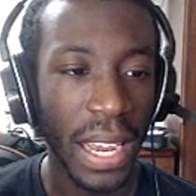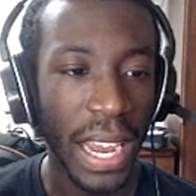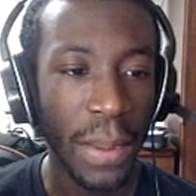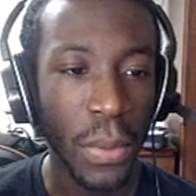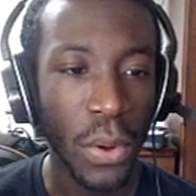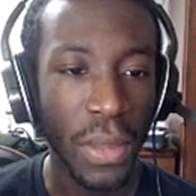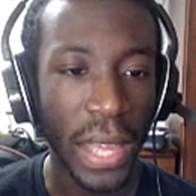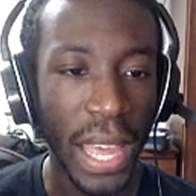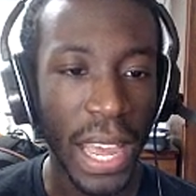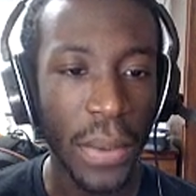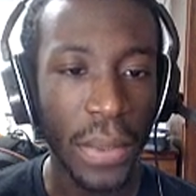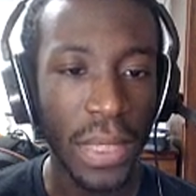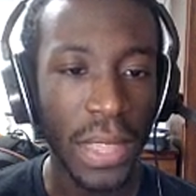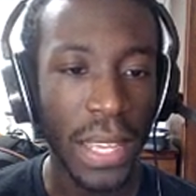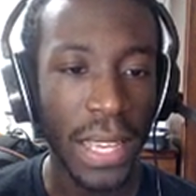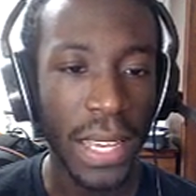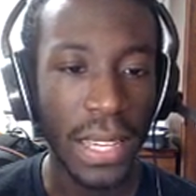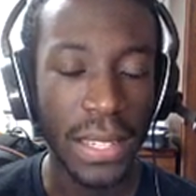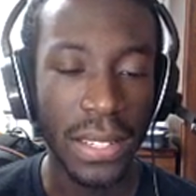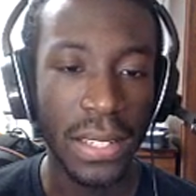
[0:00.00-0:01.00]
I'm okay with
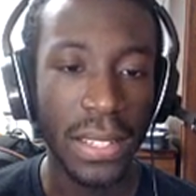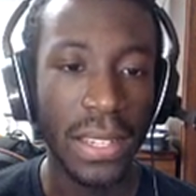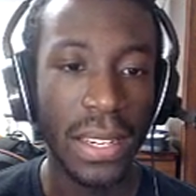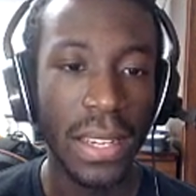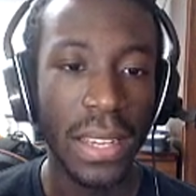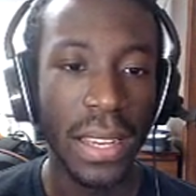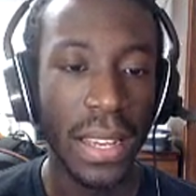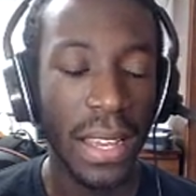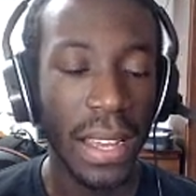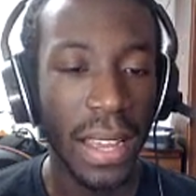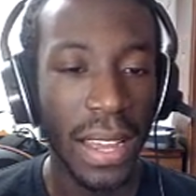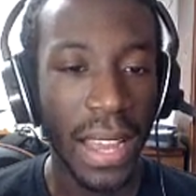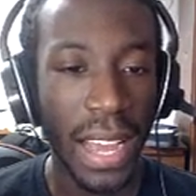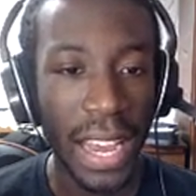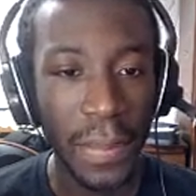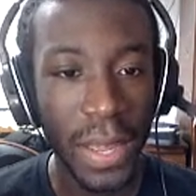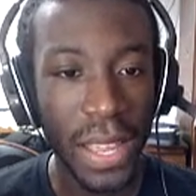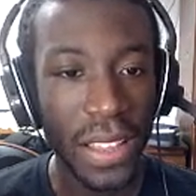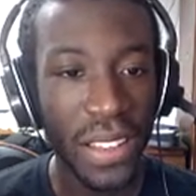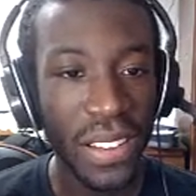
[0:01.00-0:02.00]
this.
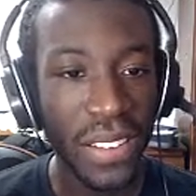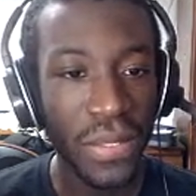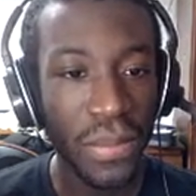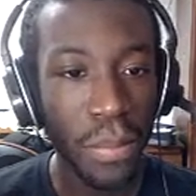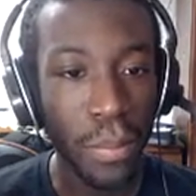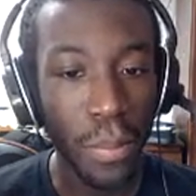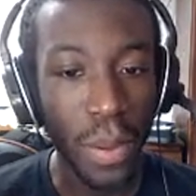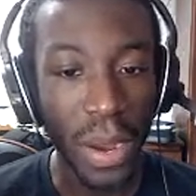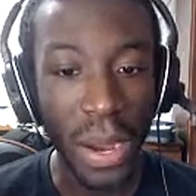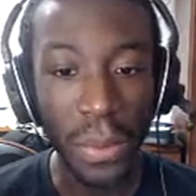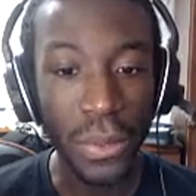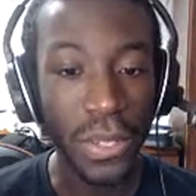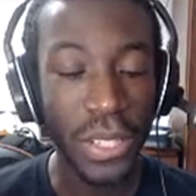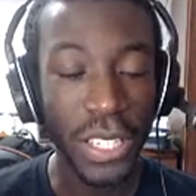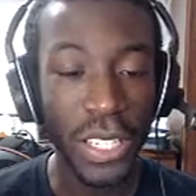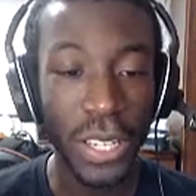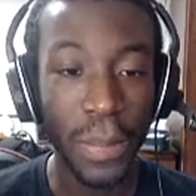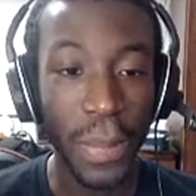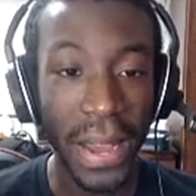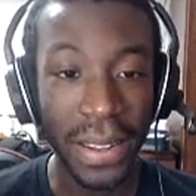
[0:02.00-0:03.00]
I mean,
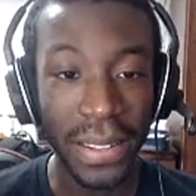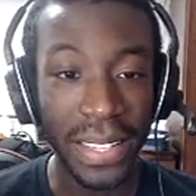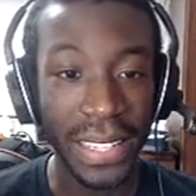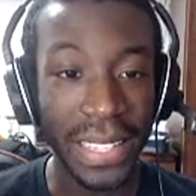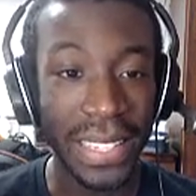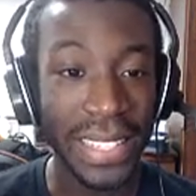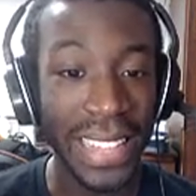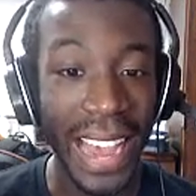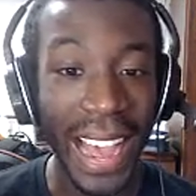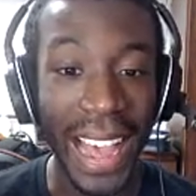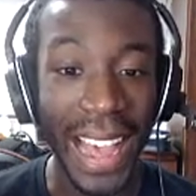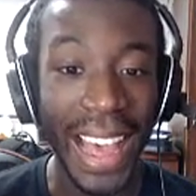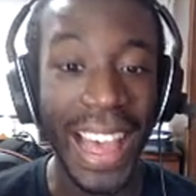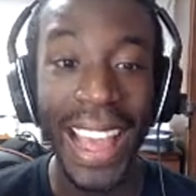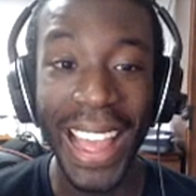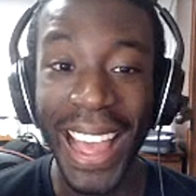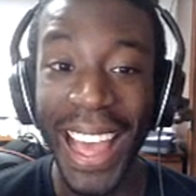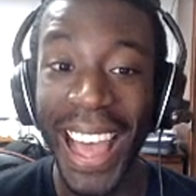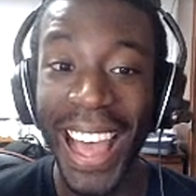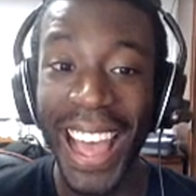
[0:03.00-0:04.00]
Bubbles is about to
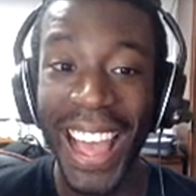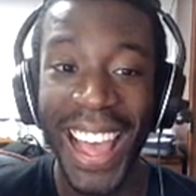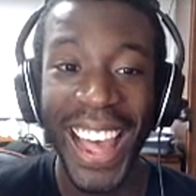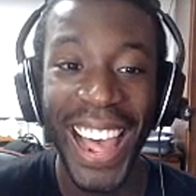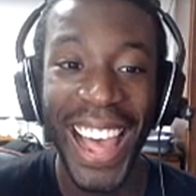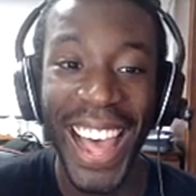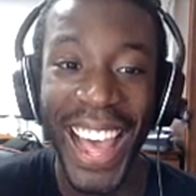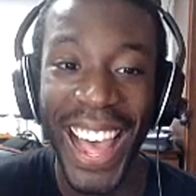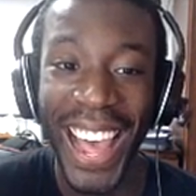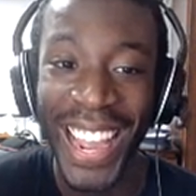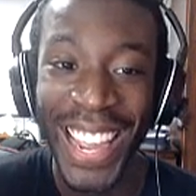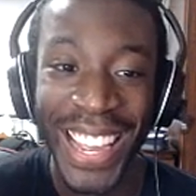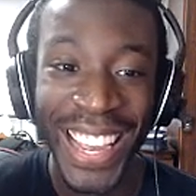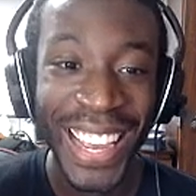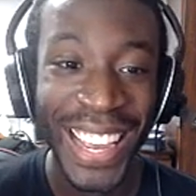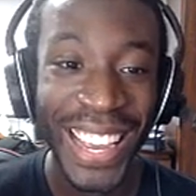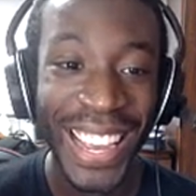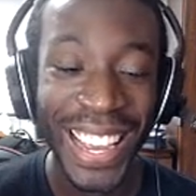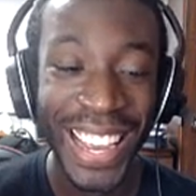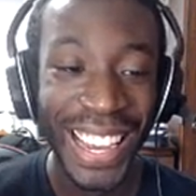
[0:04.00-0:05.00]
die.
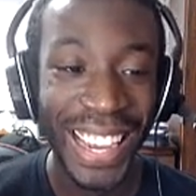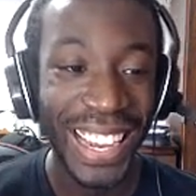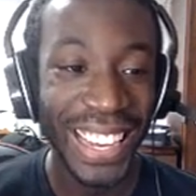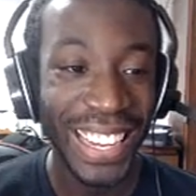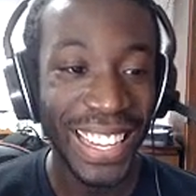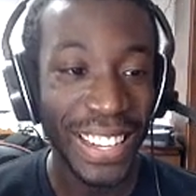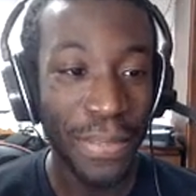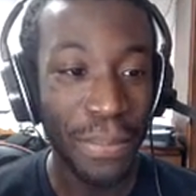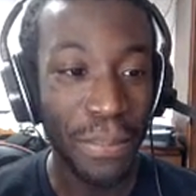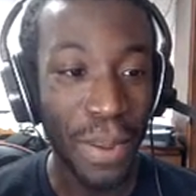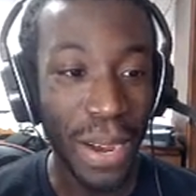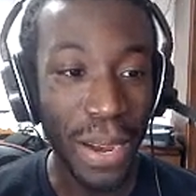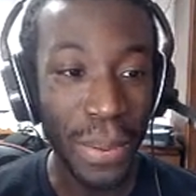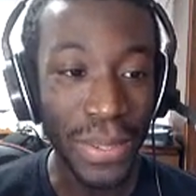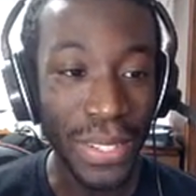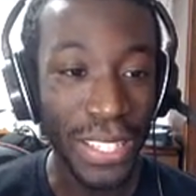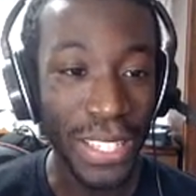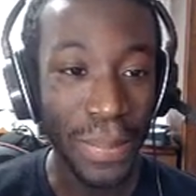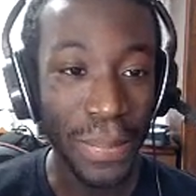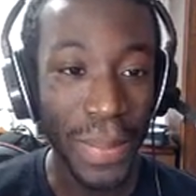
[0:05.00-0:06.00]

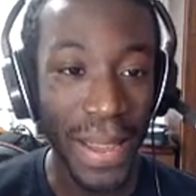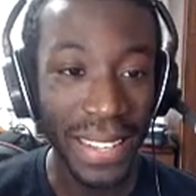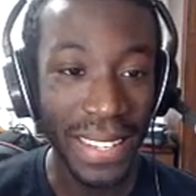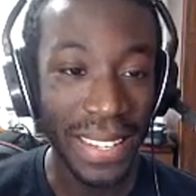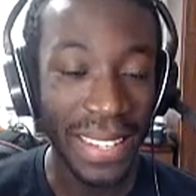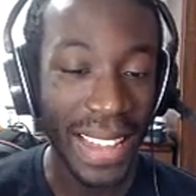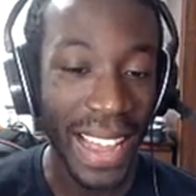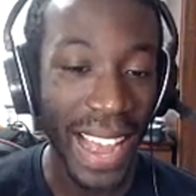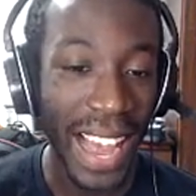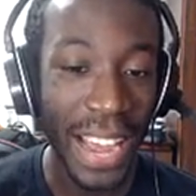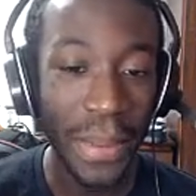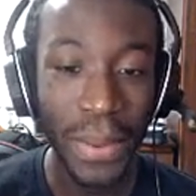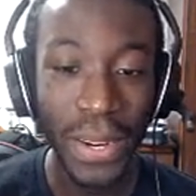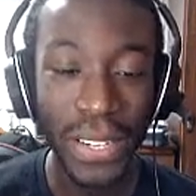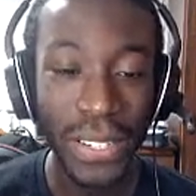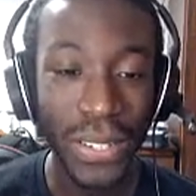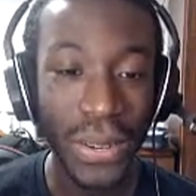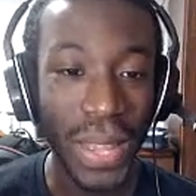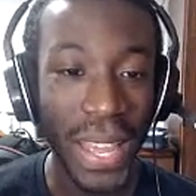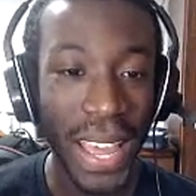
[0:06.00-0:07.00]
Bubbles is about to die,
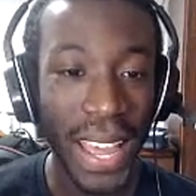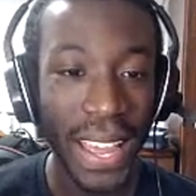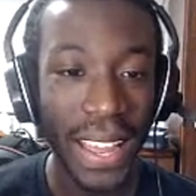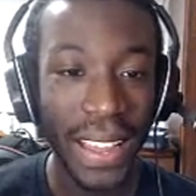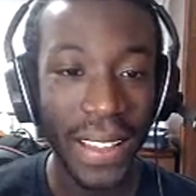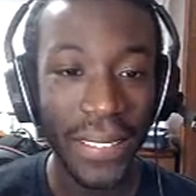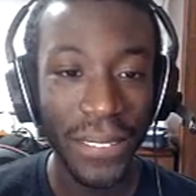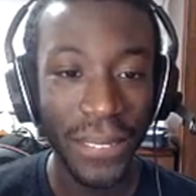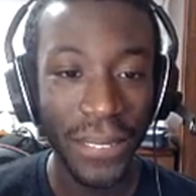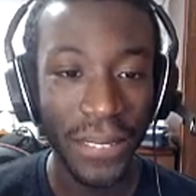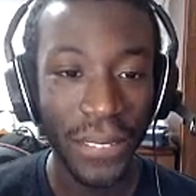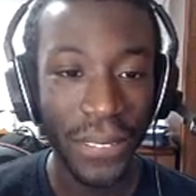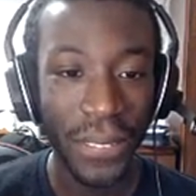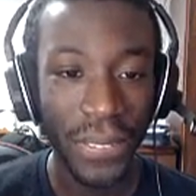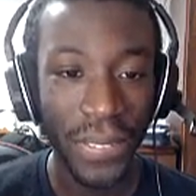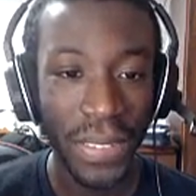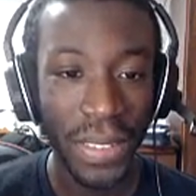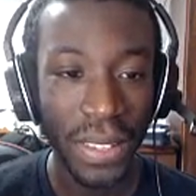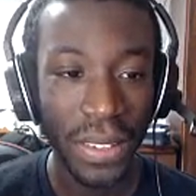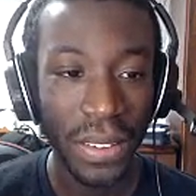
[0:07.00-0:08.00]
but it's okay.
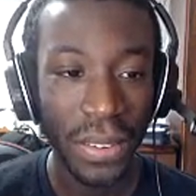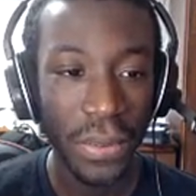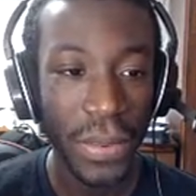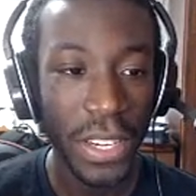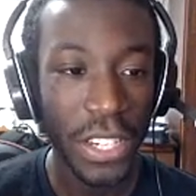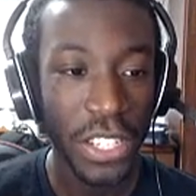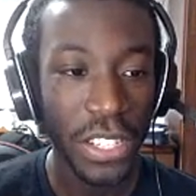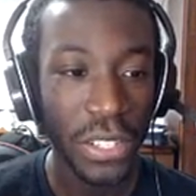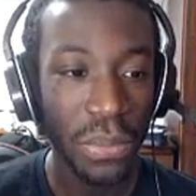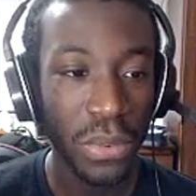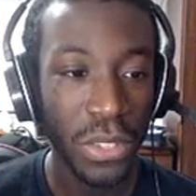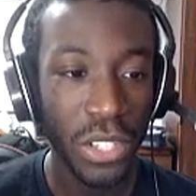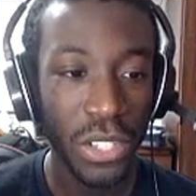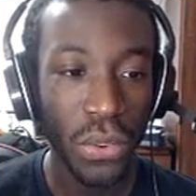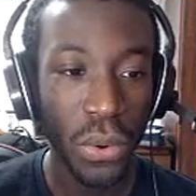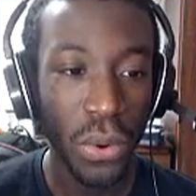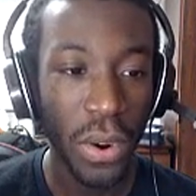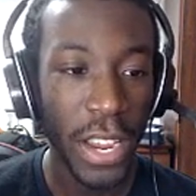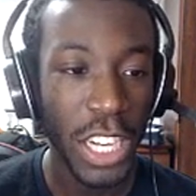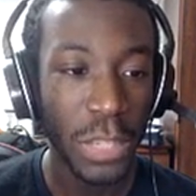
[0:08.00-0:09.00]
We can just
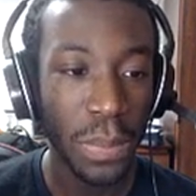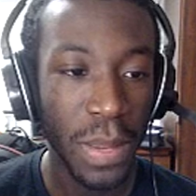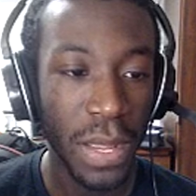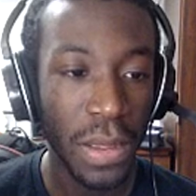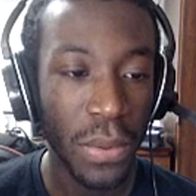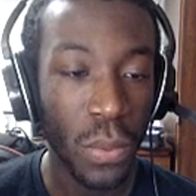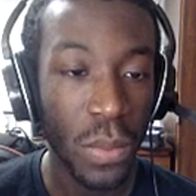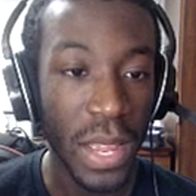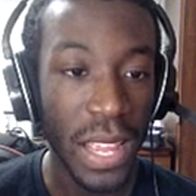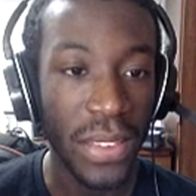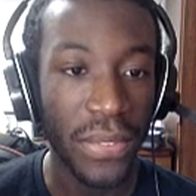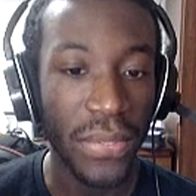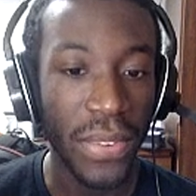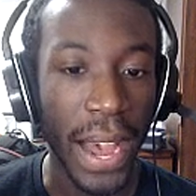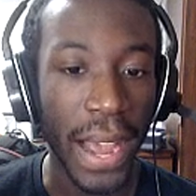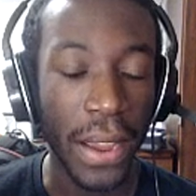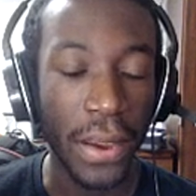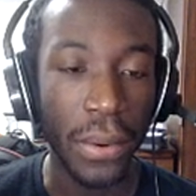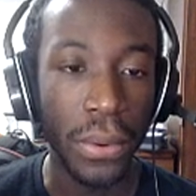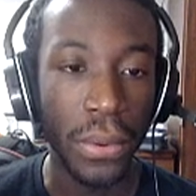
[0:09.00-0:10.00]
restore HP.
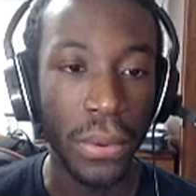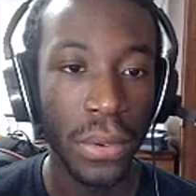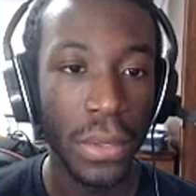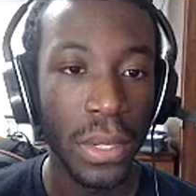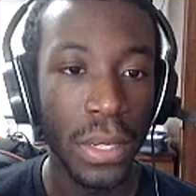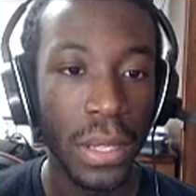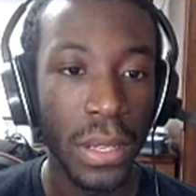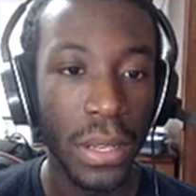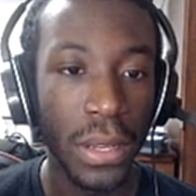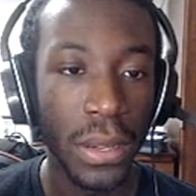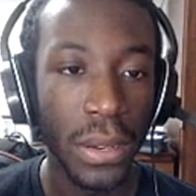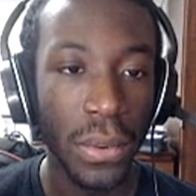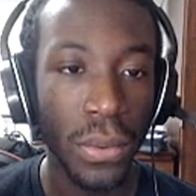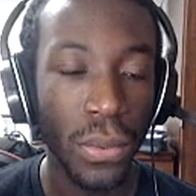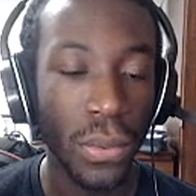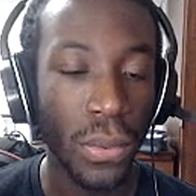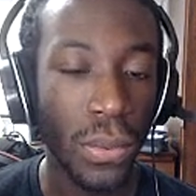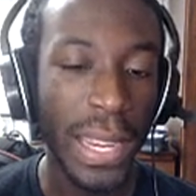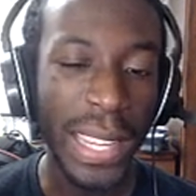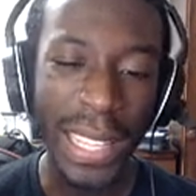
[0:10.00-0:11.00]
Weavile.
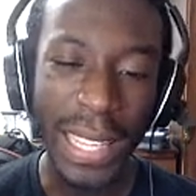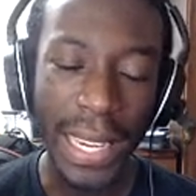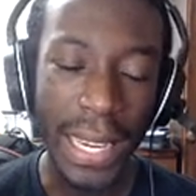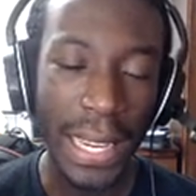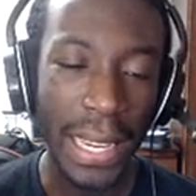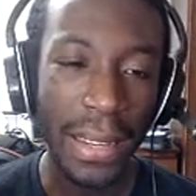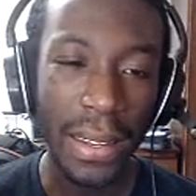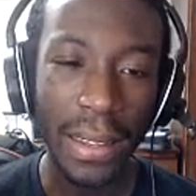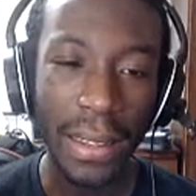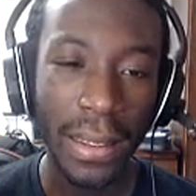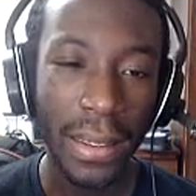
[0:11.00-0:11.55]
Really?